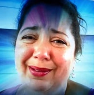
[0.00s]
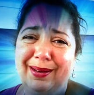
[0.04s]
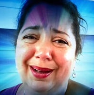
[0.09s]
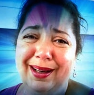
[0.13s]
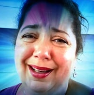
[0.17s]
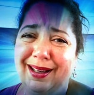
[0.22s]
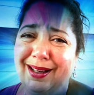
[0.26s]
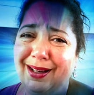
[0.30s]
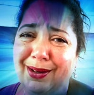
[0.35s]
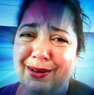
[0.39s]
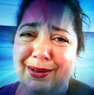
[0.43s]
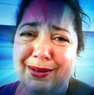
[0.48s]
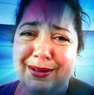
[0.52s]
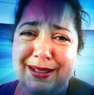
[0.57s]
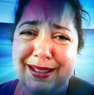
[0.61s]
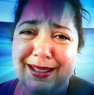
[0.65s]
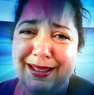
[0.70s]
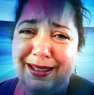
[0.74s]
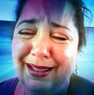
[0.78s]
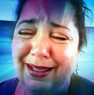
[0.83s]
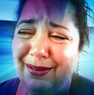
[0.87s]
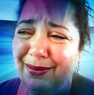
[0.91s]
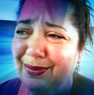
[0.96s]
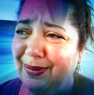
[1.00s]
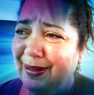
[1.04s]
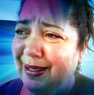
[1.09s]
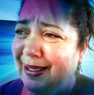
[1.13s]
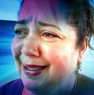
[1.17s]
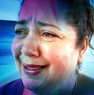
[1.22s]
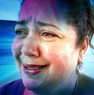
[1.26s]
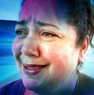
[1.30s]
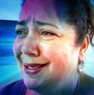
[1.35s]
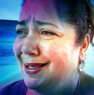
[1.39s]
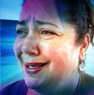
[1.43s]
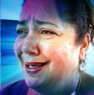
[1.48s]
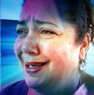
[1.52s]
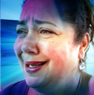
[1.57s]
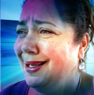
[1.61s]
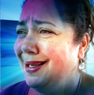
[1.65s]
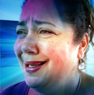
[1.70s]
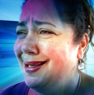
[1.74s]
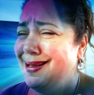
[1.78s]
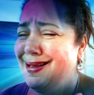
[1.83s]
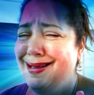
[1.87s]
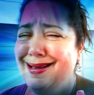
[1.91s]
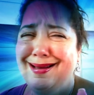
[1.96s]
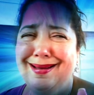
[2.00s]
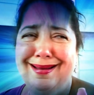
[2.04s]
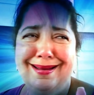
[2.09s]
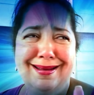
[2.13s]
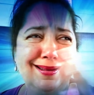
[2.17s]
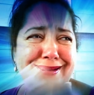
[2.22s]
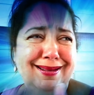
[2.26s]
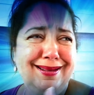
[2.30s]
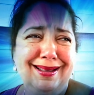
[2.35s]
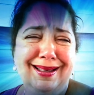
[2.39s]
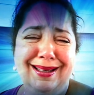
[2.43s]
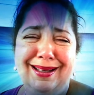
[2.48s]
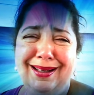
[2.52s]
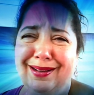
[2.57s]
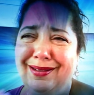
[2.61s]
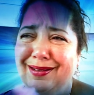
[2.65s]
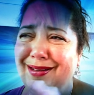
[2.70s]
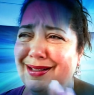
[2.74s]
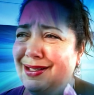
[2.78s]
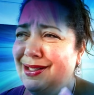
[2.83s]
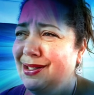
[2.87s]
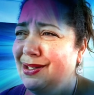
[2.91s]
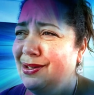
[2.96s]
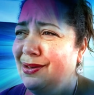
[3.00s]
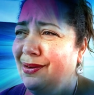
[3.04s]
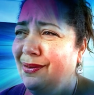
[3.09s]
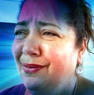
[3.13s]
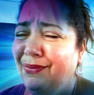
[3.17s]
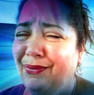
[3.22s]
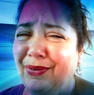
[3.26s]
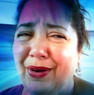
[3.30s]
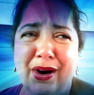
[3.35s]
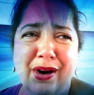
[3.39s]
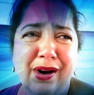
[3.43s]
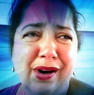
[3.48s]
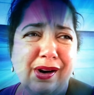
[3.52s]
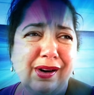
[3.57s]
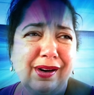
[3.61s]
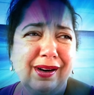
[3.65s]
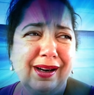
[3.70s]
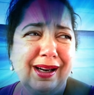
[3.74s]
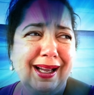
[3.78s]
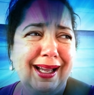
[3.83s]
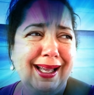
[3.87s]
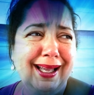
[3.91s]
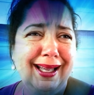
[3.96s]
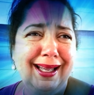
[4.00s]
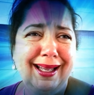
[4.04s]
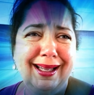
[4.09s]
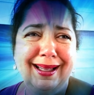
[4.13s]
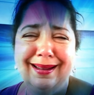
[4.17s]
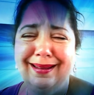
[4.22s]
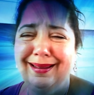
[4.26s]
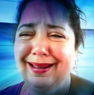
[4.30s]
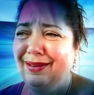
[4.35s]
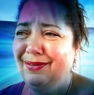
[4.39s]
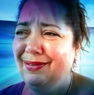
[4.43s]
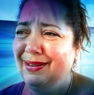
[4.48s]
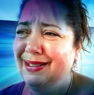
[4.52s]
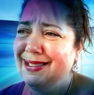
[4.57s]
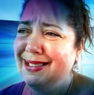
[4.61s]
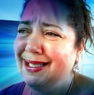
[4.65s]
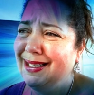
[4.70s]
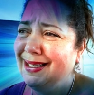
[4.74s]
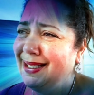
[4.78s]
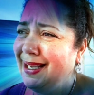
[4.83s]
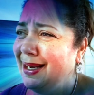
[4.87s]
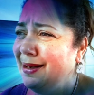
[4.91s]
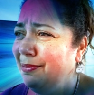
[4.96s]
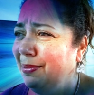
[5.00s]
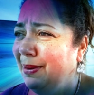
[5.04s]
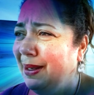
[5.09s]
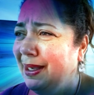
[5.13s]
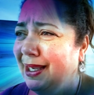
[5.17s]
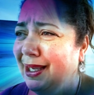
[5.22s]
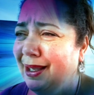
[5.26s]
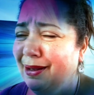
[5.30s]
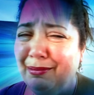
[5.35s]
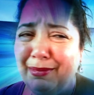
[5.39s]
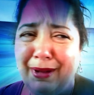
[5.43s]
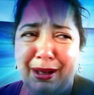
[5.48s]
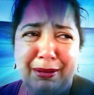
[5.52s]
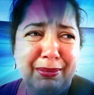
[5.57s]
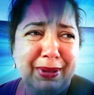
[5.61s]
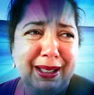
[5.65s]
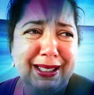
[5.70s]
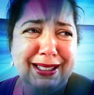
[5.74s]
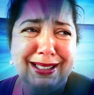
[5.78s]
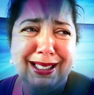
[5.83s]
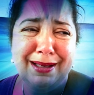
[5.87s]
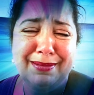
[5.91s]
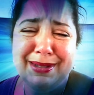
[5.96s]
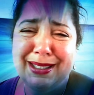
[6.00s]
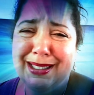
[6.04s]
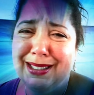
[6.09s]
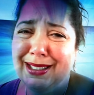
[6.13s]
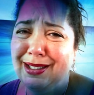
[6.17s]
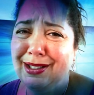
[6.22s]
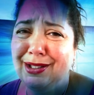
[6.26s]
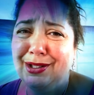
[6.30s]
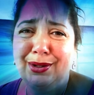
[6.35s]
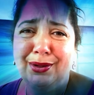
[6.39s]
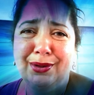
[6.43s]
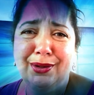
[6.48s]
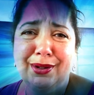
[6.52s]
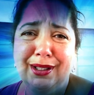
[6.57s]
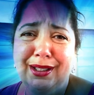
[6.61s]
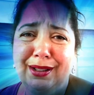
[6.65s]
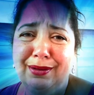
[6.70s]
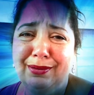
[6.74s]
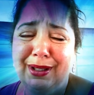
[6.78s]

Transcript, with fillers: want to go to the event. Uh, you know, it's too far. Uh, the event's at 9 p.m. My bedtime's 6:30.